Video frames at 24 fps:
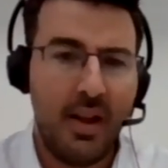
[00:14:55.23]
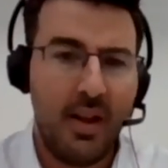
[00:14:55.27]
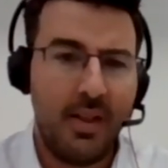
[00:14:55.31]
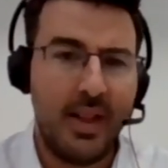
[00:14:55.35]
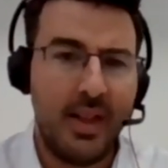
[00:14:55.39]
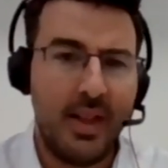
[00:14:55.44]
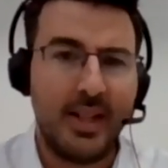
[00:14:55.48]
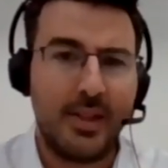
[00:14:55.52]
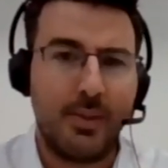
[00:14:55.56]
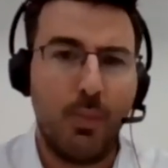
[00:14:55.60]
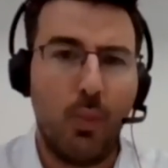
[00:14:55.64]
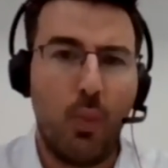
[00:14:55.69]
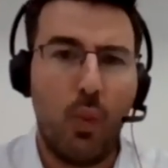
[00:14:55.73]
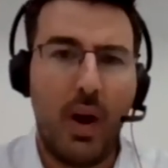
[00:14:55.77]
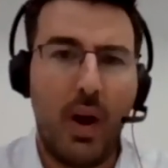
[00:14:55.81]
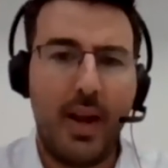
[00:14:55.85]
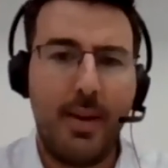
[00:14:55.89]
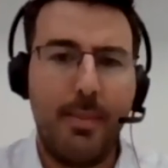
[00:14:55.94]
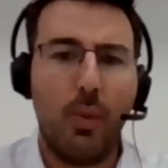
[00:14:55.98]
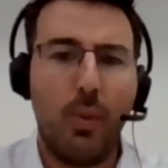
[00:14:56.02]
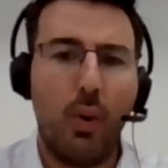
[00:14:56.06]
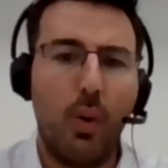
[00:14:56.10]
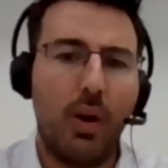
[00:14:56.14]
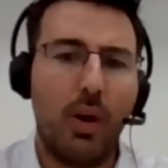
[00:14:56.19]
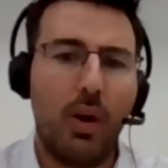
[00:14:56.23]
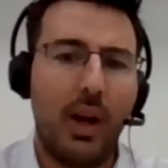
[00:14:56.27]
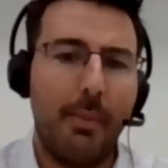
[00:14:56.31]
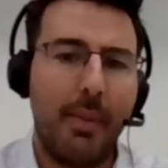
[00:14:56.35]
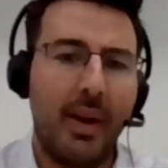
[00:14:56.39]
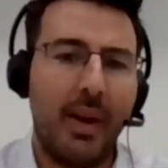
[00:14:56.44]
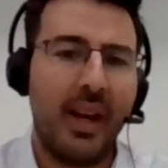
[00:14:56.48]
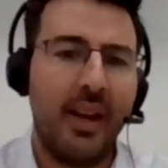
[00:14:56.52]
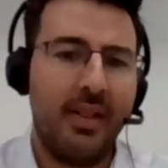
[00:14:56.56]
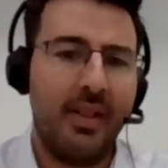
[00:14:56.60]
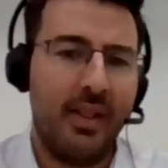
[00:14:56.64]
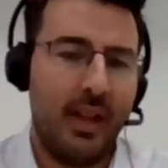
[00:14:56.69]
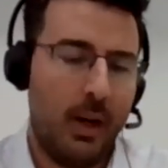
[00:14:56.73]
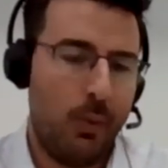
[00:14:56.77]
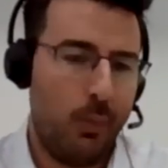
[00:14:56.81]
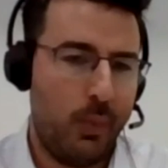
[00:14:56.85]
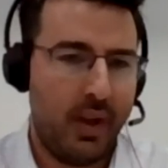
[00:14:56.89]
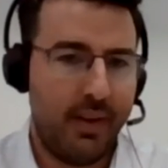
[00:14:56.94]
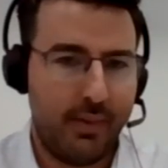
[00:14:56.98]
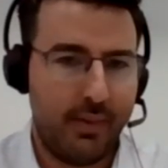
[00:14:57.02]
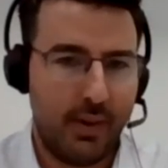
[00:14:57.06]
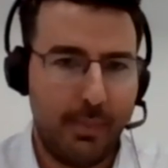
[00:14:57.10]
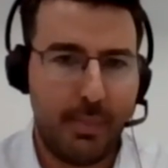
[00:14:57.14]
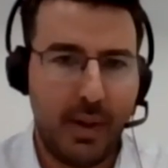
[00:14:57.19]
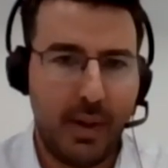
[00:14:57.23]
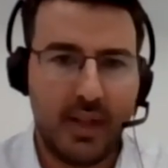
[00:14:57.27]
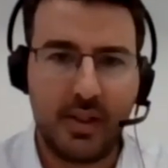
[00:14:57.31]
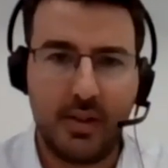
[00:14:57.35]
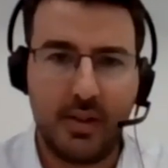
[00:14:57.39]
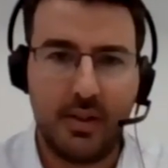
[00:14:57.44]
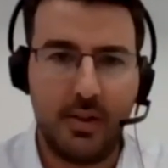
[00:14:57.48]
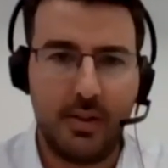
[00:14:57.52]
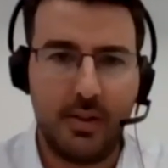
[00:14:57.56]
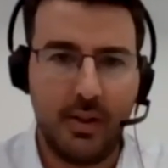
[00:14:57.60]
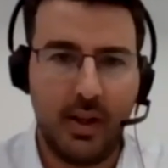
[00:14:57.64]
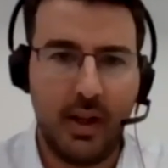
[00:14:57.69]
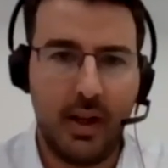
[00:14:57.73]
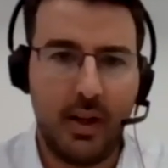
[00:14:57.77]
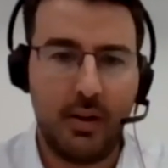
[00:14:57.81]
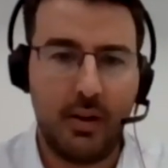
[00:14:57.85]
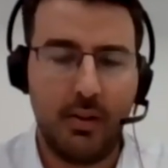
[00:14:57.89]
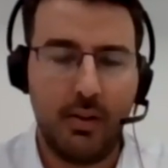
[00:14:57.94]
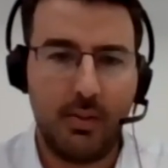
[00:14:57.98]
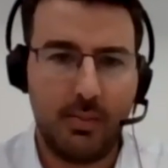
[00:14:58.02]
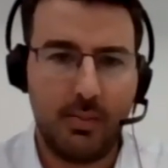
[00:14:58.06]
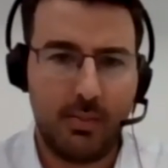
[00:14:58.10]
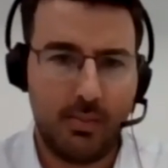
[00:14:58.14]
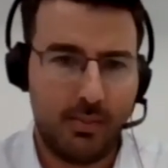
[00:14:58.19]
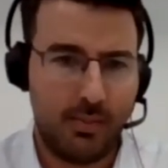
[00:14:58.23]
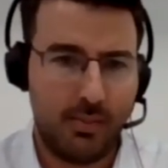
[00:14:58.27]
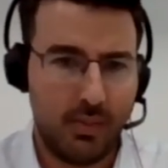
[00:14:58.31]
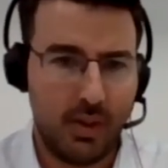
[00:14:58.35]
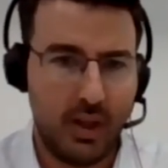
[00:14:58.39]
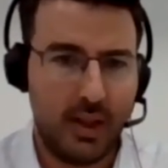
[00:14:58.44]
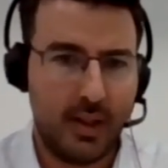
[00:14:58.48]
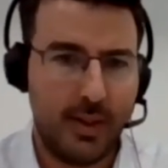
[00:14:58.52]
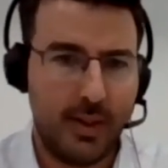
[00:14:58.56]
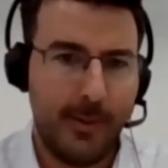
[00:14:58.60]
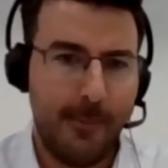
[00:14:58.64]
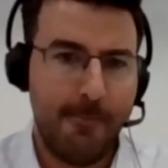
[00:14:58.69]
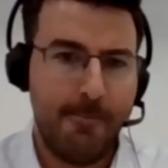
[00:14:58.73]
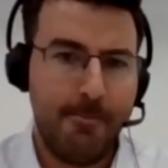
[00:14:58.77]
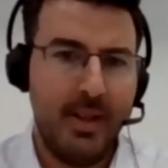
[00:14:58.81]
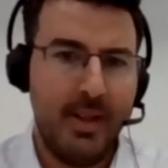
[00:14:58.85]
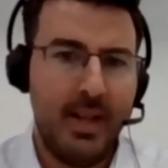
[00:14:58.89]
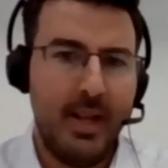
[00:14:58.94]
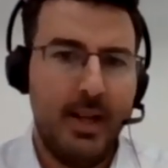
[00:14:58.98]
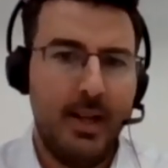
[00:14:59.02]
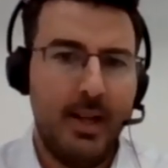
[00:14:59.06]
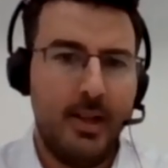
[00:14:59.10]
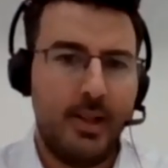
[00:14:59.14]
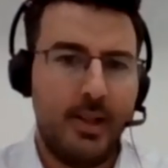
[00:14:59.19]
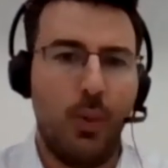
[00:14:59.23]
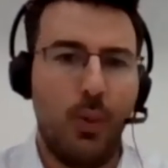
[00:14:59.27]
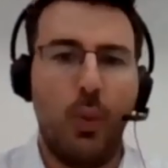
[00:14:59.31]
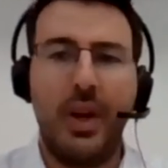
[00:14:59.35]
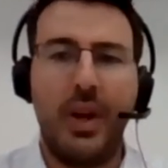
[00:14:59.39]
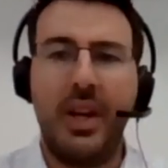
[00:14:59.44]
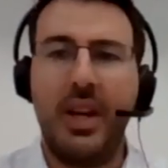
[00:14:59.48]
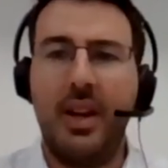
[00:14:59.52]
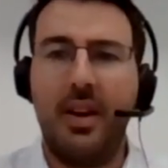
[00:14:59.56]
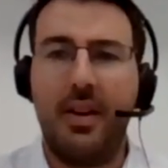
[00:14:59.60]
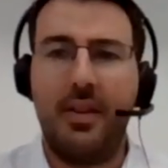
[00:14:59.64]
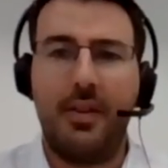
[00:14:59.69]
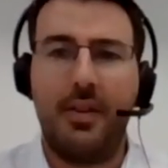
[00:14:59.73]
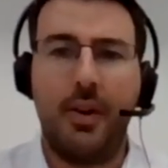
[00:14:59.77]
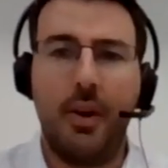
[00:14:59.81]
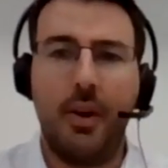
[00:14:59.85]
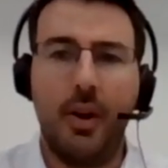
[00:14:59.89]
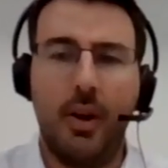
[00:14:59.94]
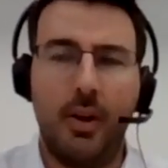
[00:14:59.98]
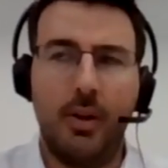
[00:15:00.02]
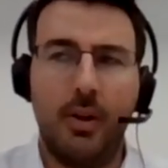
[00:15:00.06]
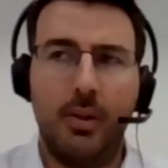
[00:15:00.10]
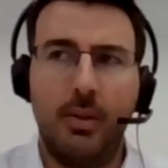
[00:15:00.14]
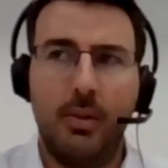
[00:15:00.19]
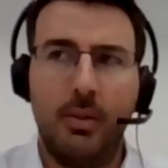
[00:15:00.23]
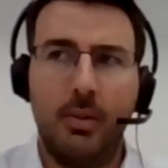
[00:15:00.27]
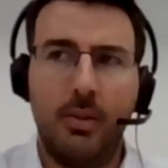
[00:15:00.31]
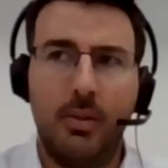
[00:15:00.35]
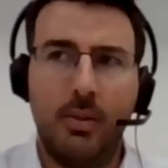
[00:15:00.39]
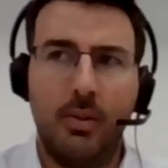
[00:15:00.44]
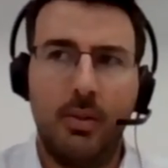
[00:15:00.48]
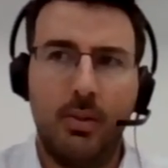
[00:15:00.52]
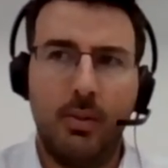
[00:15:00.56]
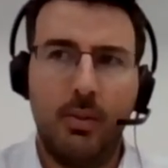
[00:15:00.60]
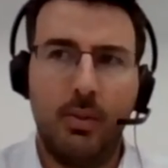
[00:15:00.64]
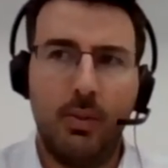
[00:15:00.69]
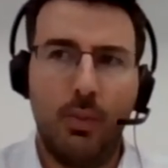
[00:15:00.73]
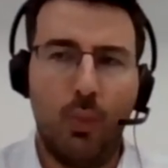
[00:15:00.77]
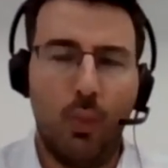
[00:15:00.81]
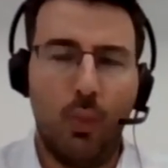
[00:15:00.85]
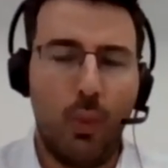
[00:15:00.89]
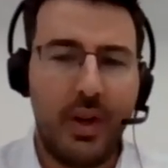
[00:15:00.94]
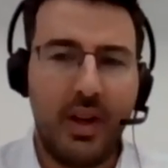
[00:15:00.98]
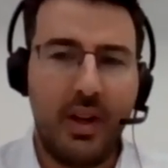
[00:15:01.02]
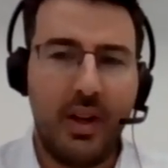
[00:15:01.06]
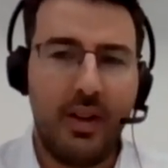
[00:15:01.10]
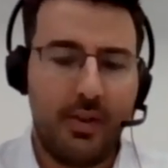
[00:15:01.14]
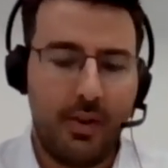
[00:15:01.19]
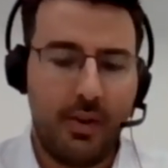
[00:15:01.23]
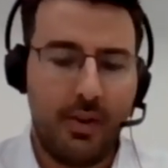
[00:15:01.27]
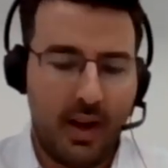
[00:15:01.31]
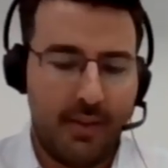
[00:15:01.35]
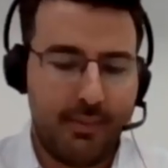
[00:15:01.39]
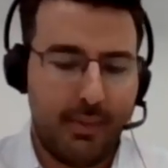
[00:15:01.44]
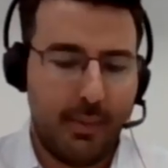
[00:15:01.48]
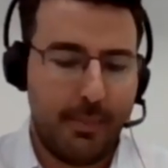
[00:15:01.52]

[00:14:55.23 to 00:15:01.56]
There's way more coming in than we have capacity to handle, right? So we need to have a